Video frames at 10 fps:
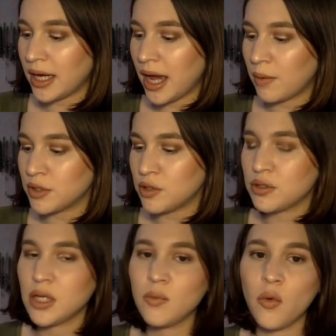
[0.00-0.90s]
I was
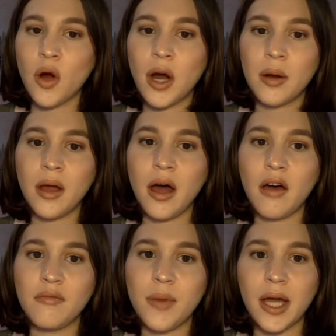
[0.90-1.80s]
using more
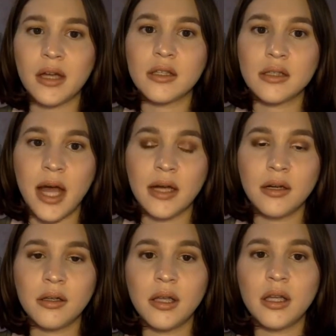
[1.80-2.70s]
of Becca's
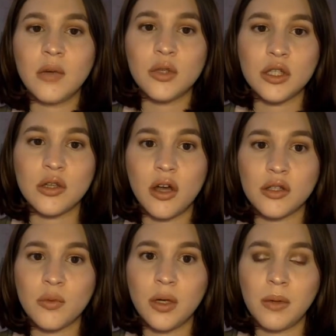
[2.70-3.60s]
Tiger Lily, which is
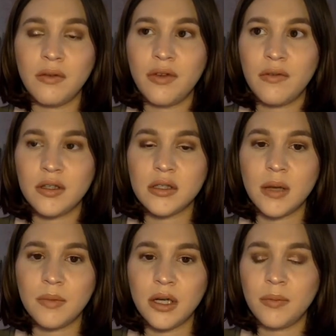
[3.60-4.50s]
also one of my favorite
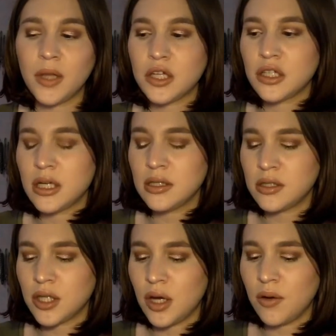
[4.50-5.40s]
summery blushes.
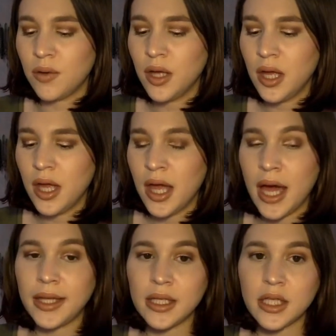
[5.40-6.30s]
So,
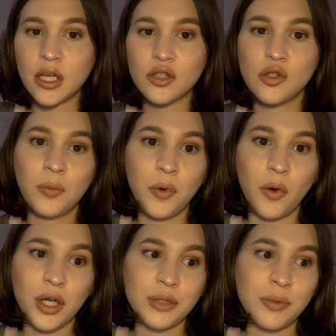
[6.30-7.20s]
and that's like a super
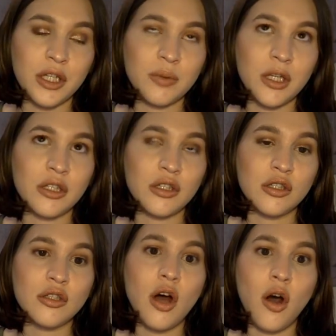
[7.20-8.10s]
orange blush, but it's
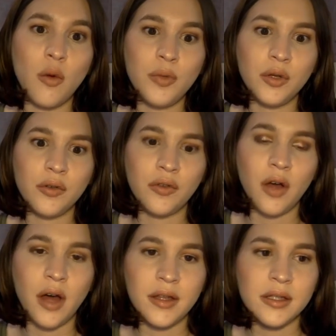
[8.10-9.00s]
so beautiful
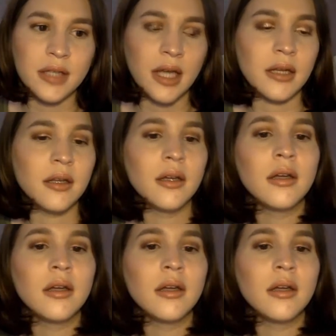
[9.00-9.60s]
on the skin.